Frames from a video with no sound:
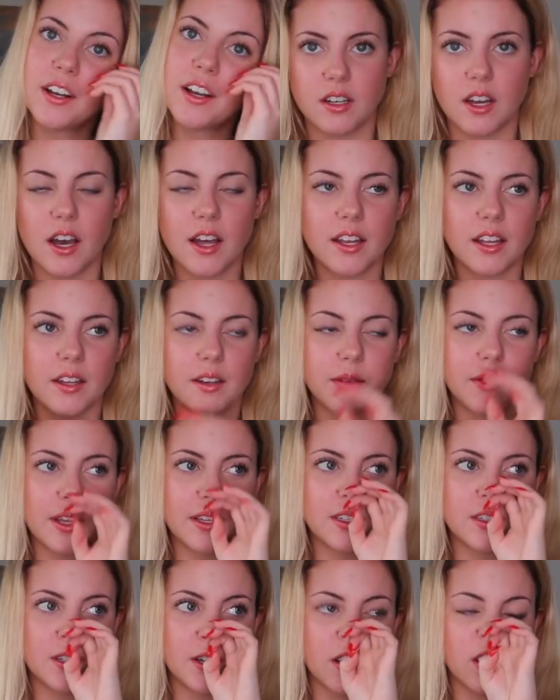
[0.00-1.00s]
Not
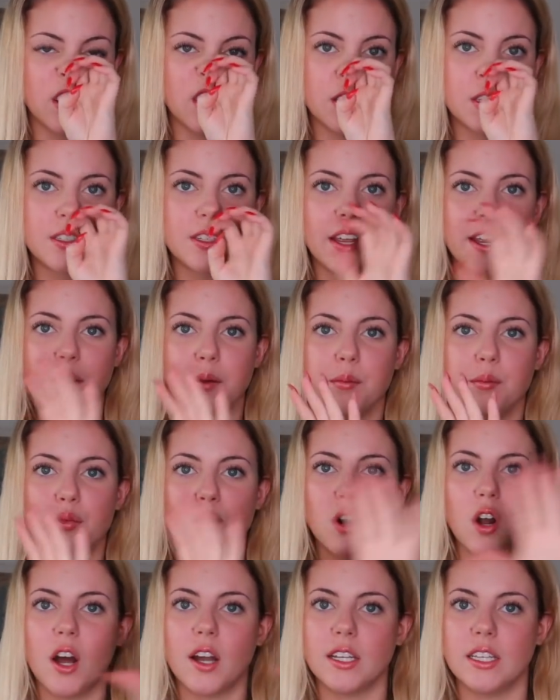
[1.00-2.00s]
necessarily just saying
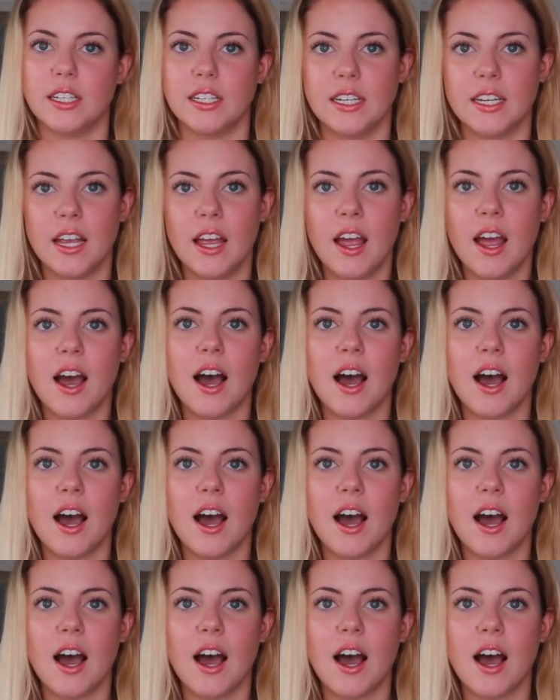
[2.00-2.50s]
broadly,